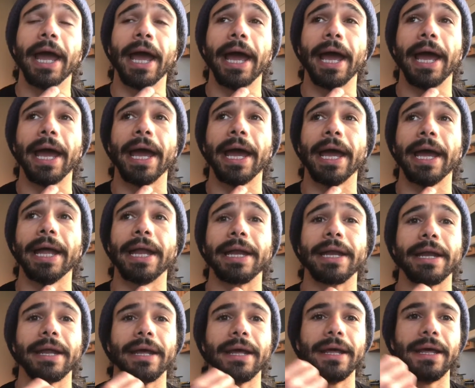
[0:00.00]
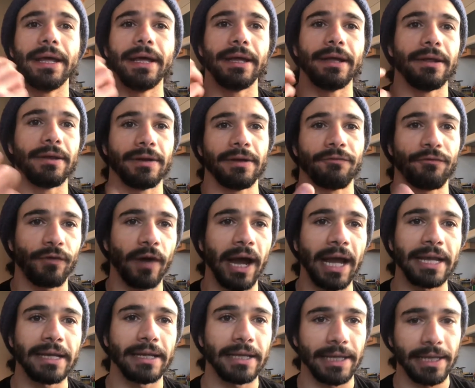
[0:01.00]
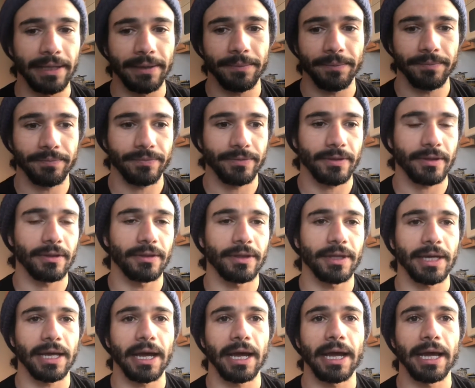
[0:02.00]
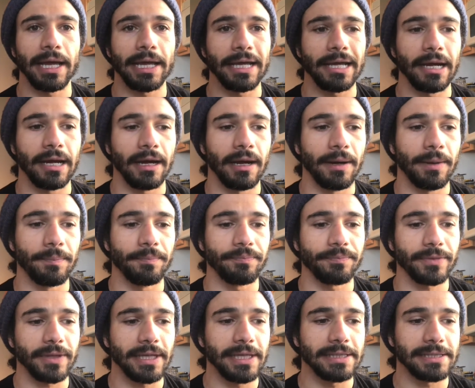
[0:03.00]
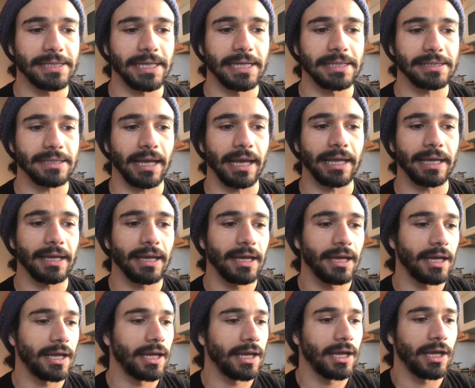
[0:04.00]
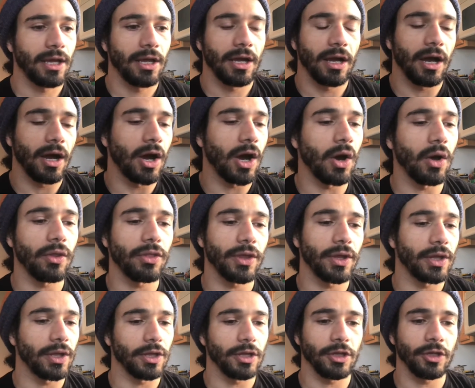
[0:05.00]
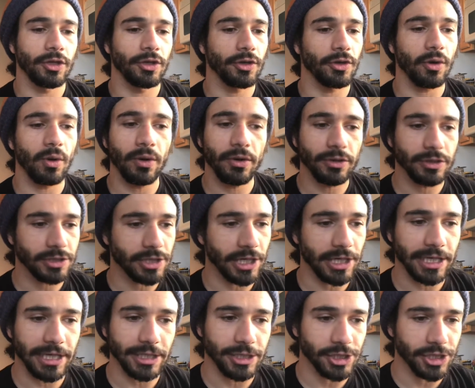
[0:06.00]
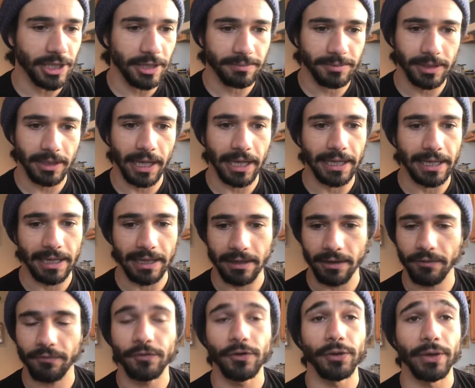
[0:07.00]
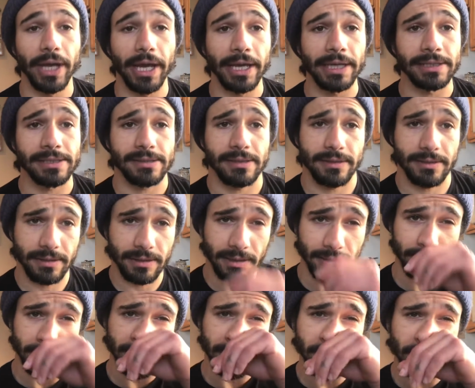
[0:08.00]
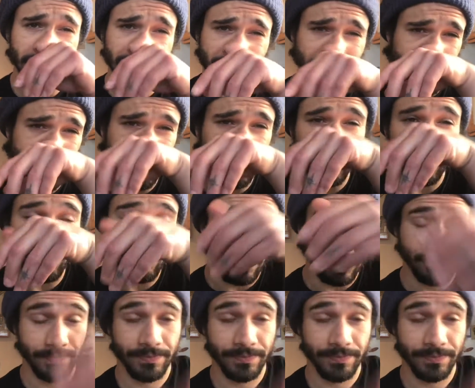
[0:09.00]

And finally, the guy um, he says like, oh, the your order is gonna get shipped like in a few days. I'm like, okay, cool.